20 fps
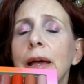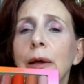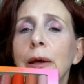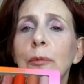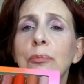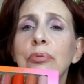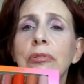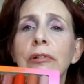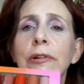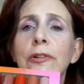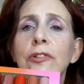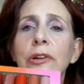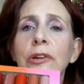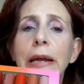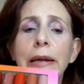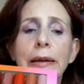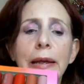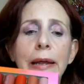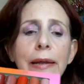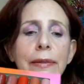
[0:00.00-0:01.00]

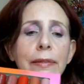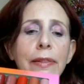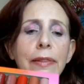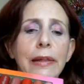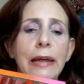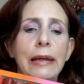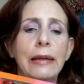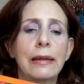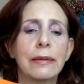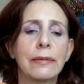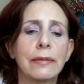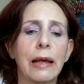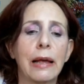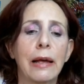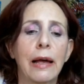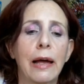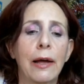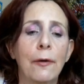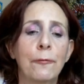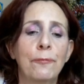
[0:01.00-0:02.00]
appreciating these
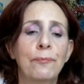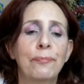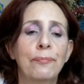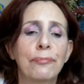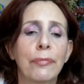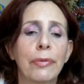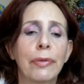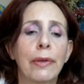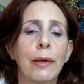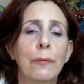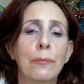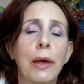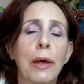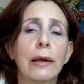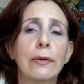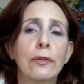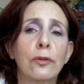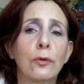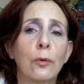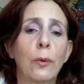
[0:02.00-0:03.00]
um,
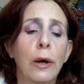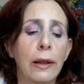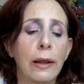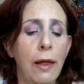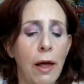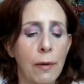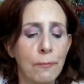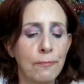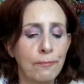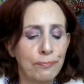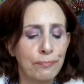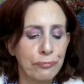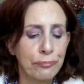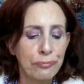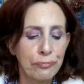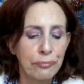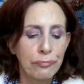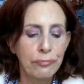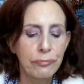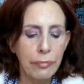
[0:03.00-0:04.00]
quite a lot.
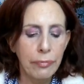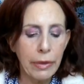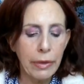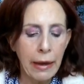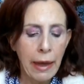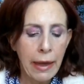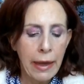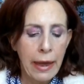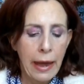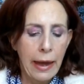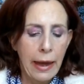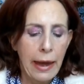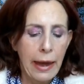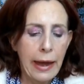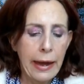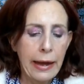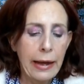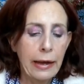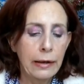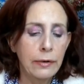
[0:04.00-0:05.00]

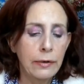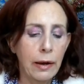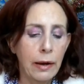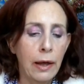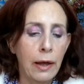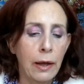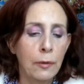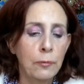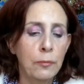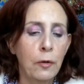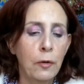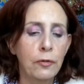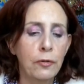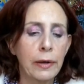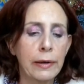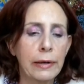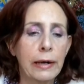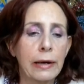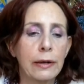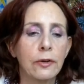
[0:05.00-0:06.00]
And uh,
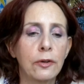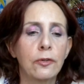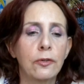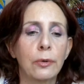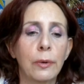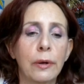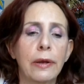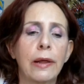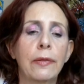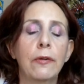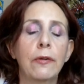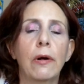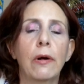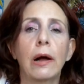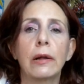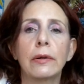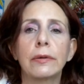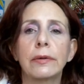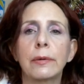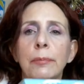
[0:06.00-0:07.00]
moving on to another
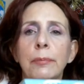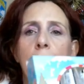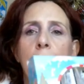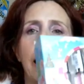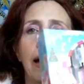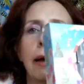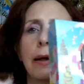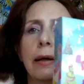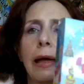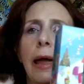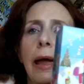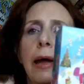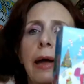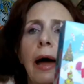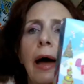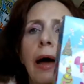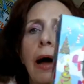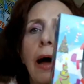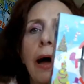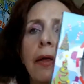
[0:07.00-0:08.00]
Ulta
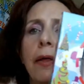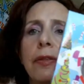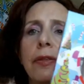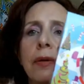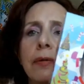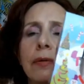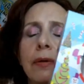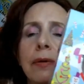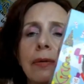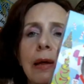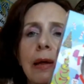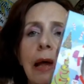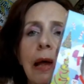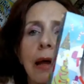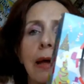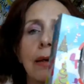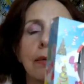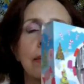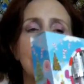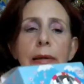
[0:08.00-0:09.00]
Uh, this is
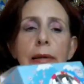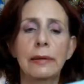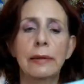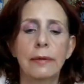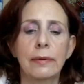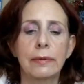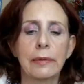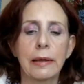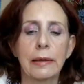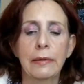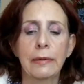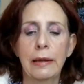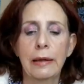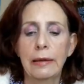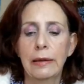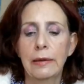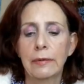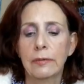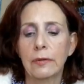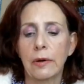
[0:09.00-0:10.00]
the Essence, and
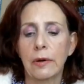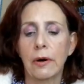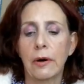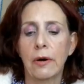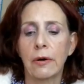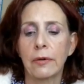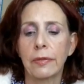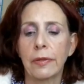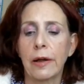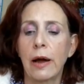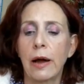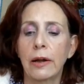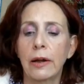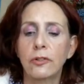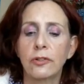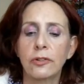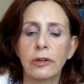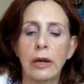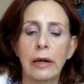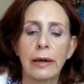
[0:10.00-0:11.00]
these are the High
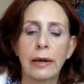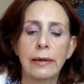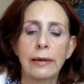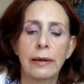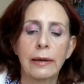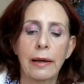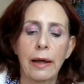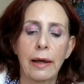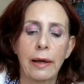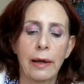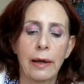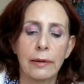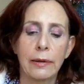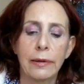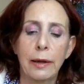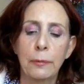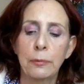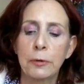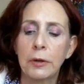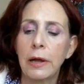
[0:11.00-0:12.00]
Shine
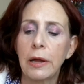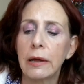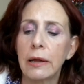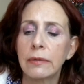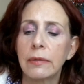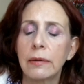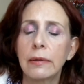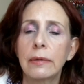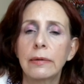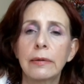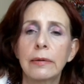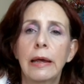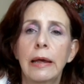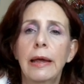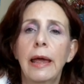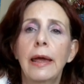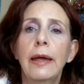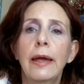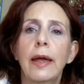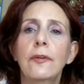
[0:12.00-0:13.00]
uh, lip glosses.
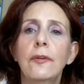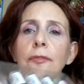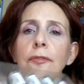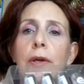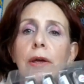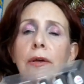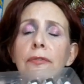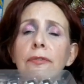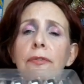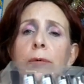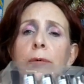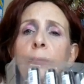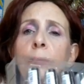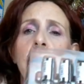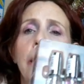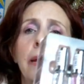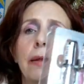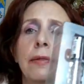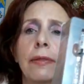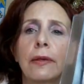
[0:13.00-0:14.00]
If you have
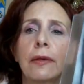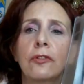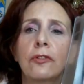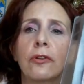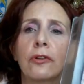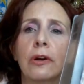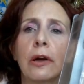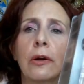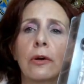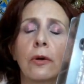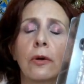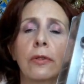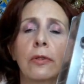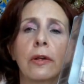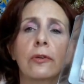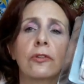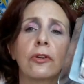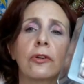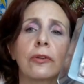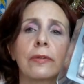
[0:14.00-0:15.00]
somebody that's younger
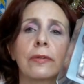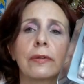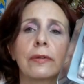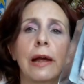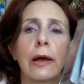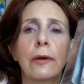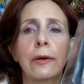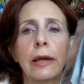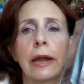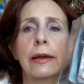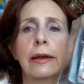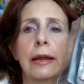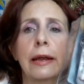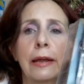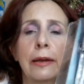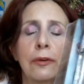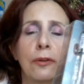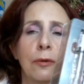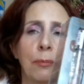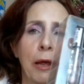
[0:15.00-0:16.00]
that's just now
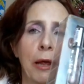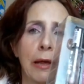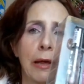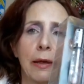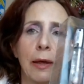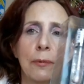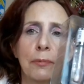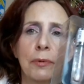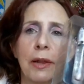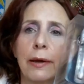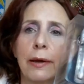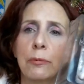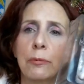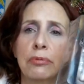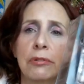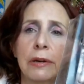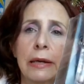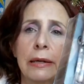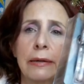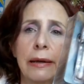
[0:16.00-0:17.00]
getting into makeup, like a
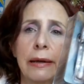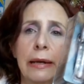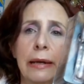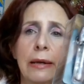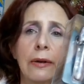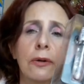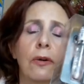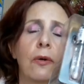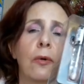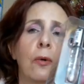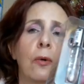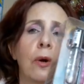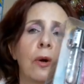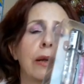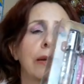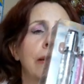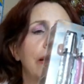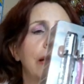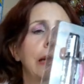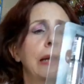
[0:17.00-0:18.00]
preteen or
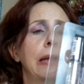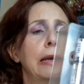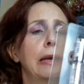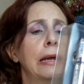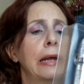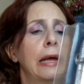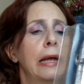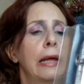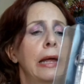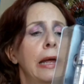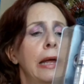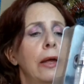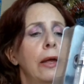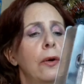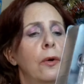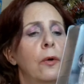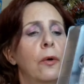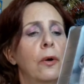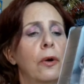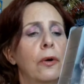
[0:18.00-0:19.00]
a teen,
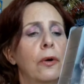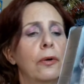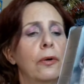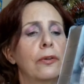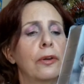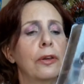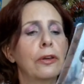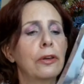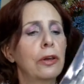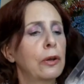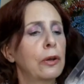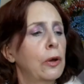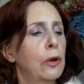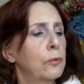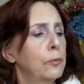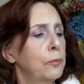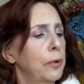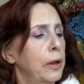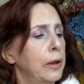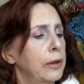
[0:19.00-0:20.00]
or you
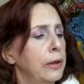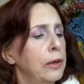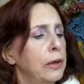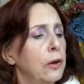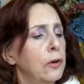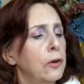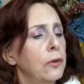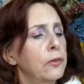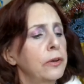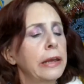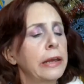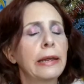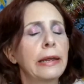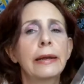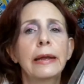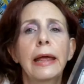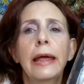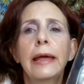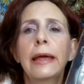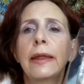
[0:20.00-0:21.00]
know a younger
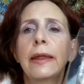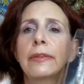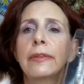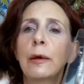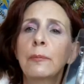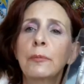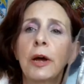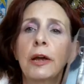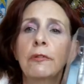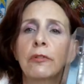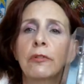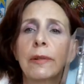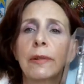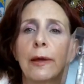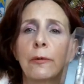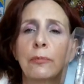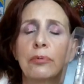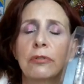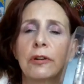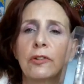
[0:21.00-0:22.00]
teen, they might
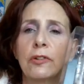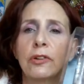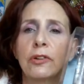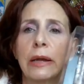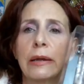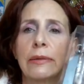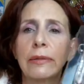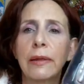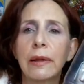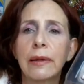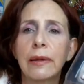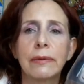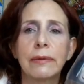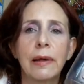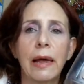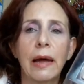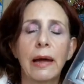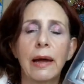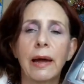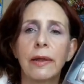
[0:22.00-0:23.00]
really appreciate
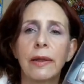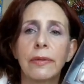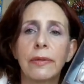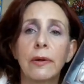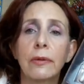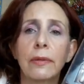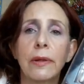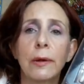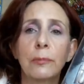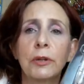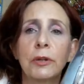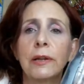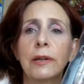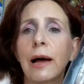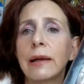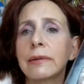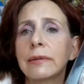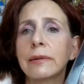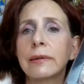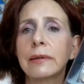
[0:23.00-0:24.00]
this. Uh, lip
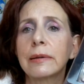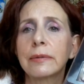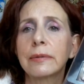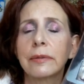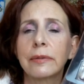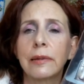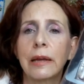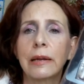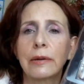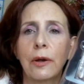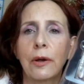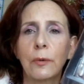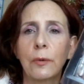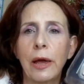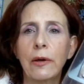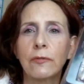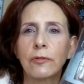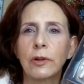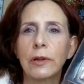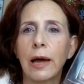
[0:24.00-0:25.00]
glosses. They don't
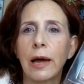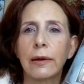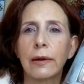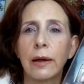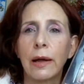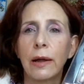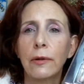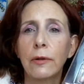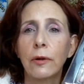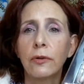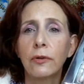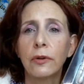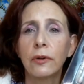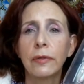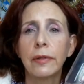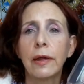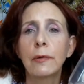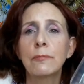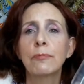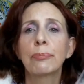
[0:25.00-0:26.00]
have a lot of color
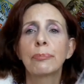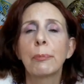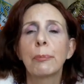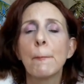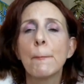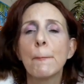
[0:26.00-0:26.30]
to them,